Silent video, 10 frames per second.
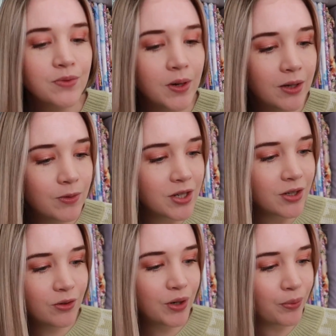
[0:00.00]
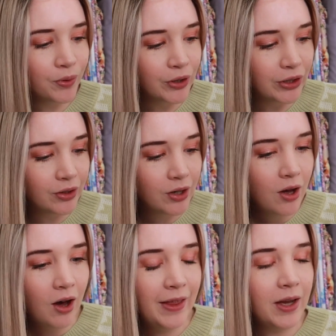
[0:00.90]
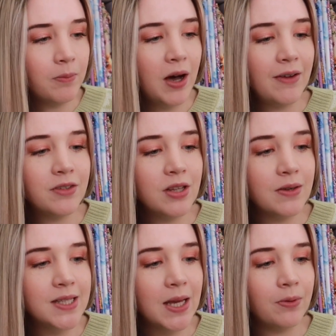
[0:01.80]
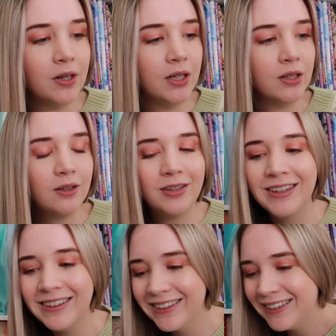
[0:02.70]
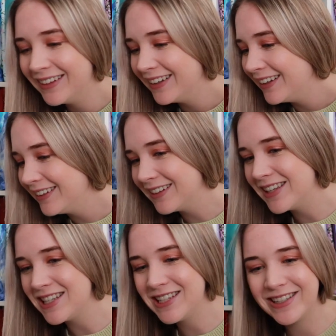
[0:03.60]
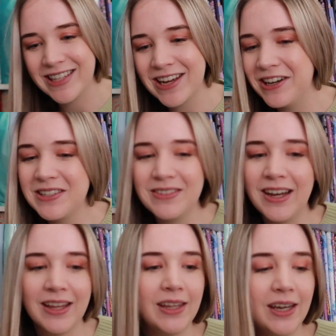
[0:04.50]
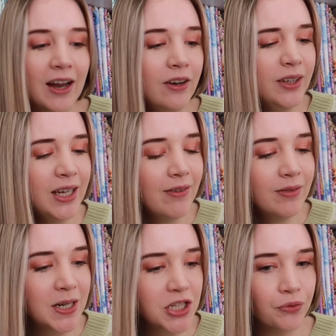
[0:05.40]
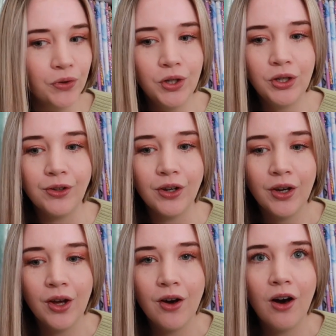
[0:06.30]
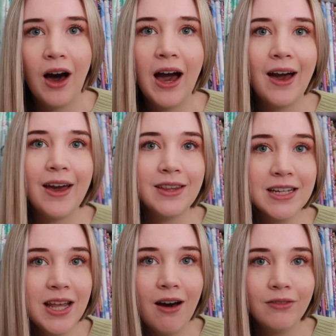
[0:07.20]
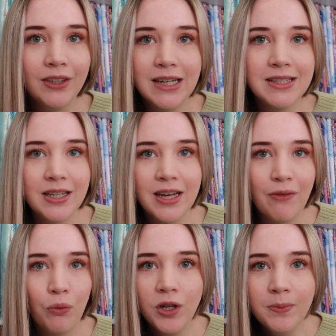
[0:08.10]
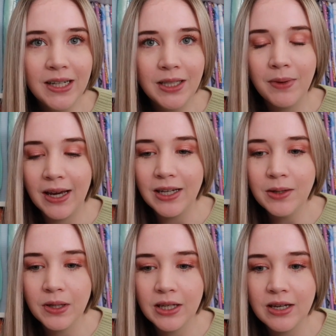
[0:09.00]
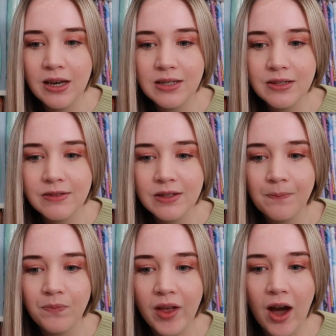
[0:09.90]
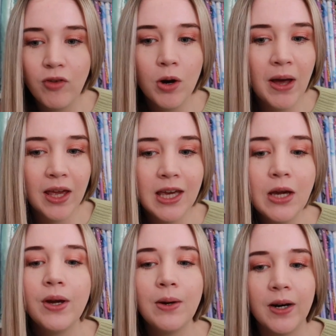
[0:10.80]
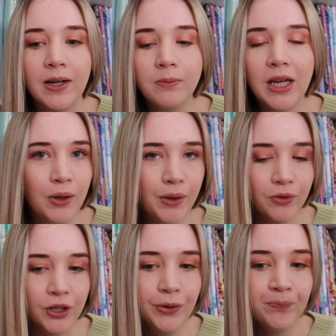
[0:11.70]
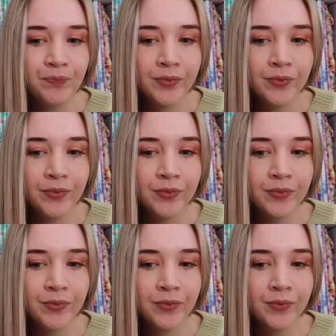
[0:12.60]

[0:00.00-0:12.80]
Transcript: one, which I don't know where to put. I think I might have to do that one separate because it just goes with nothing. I don't really have much food. That's how I realized I didn't have watermelon made, because I've got my kiwi one, kiwi fruit,